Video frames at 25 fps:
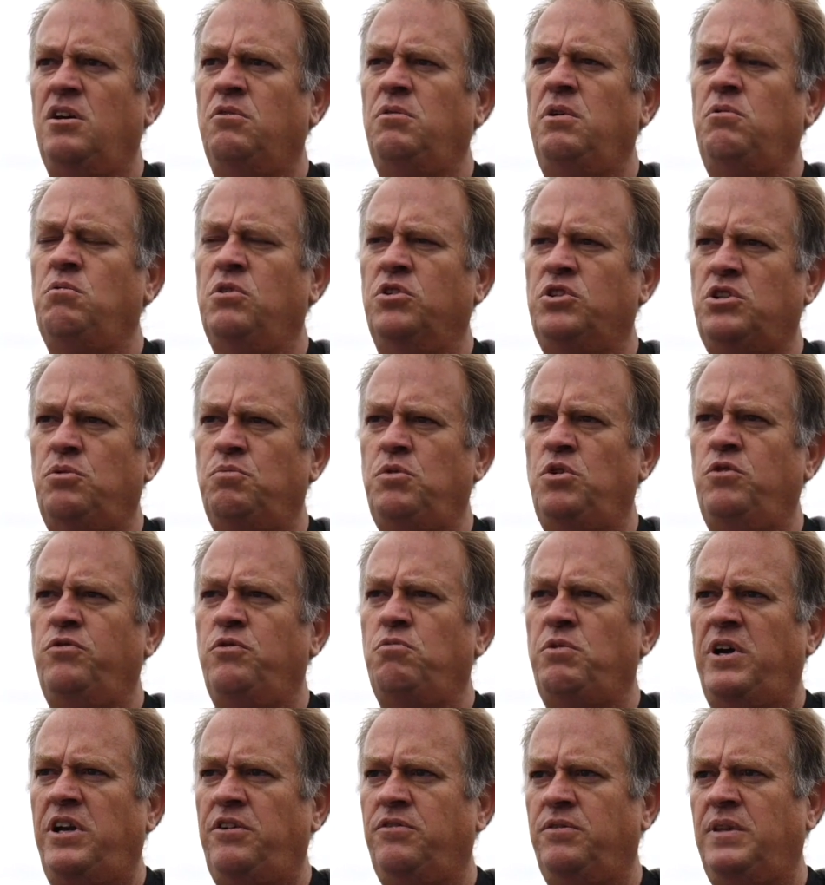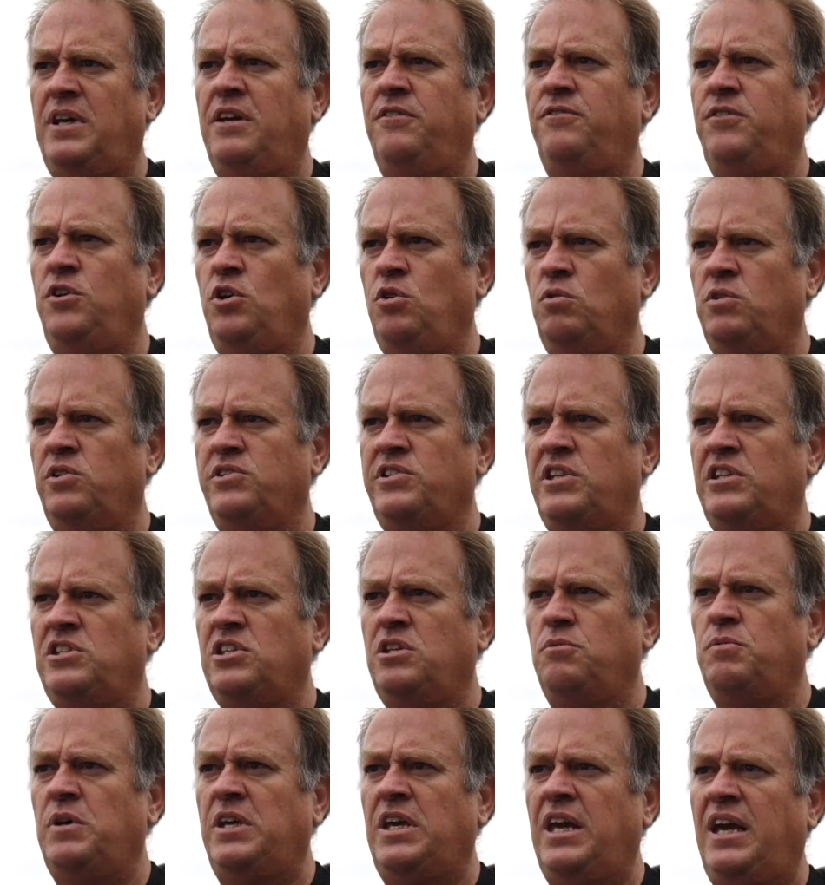we want to move away from that feudal
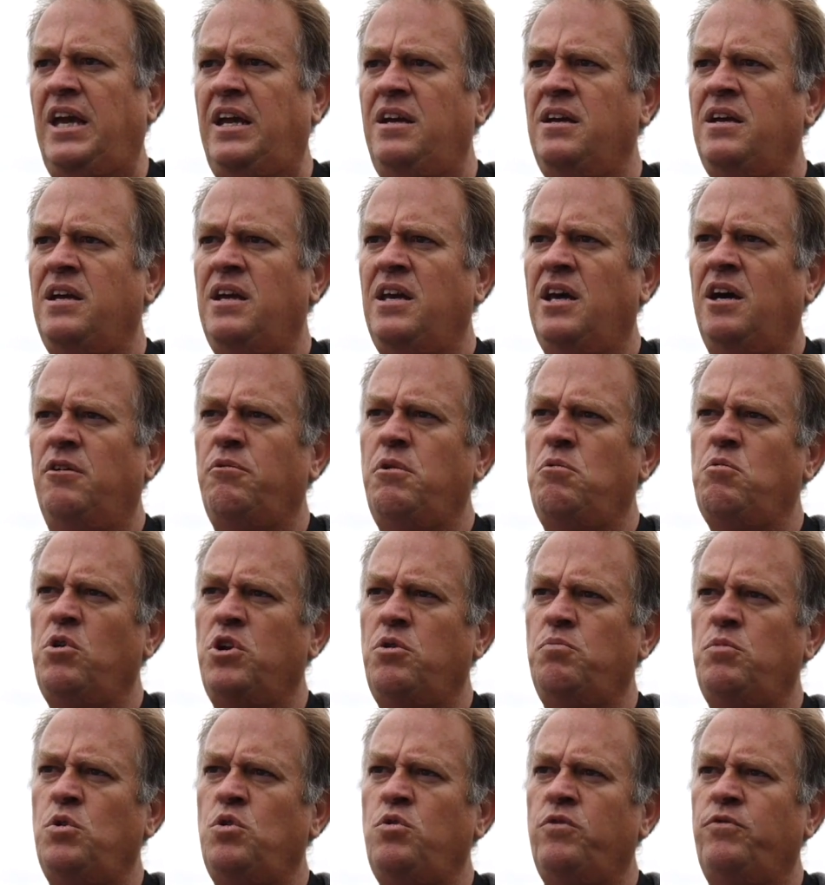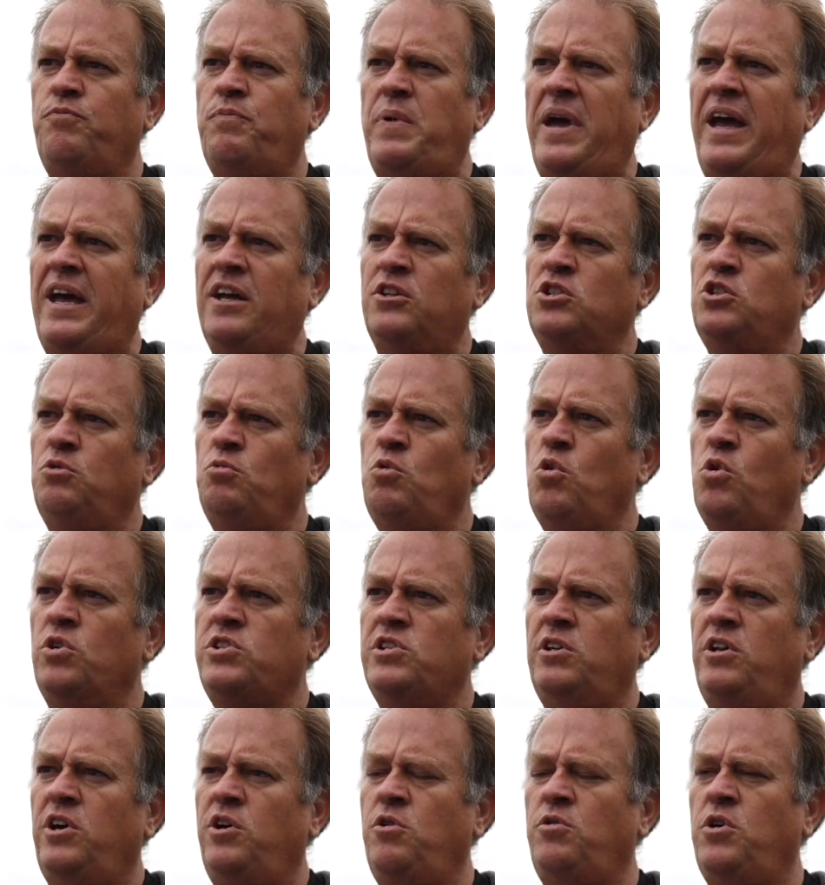system again, and we want to move back
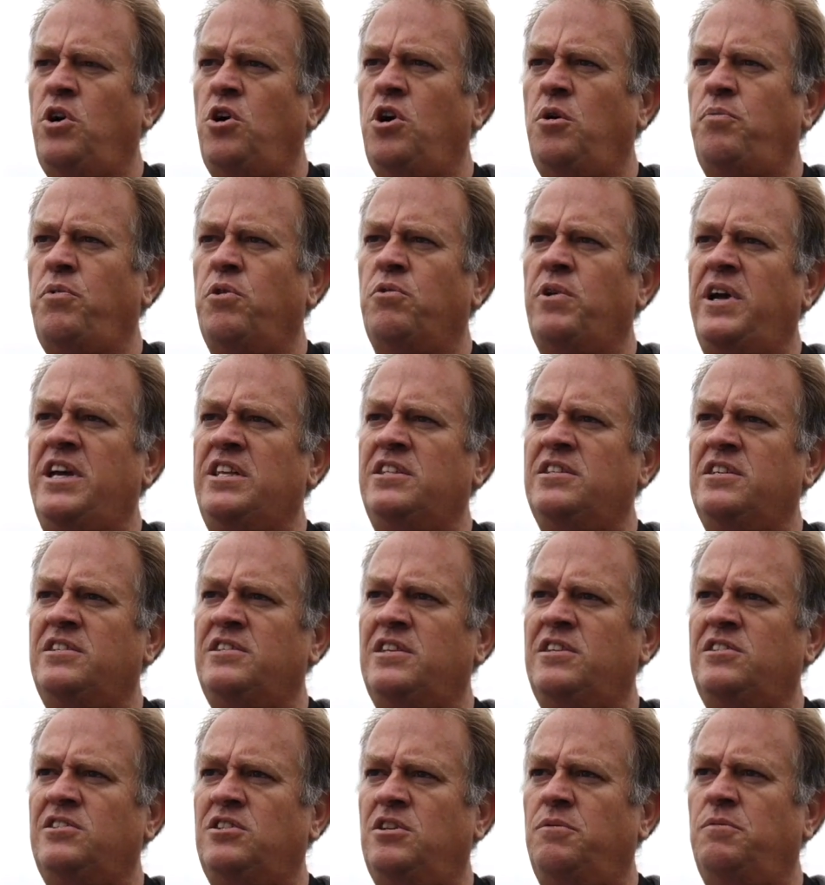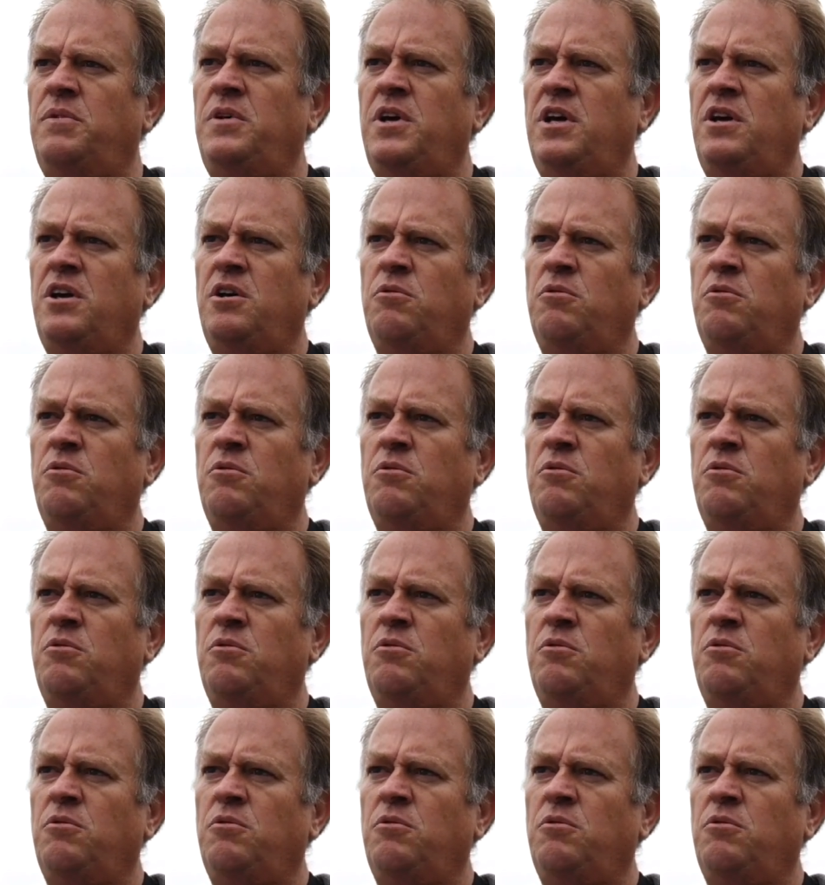towards an owner-operator system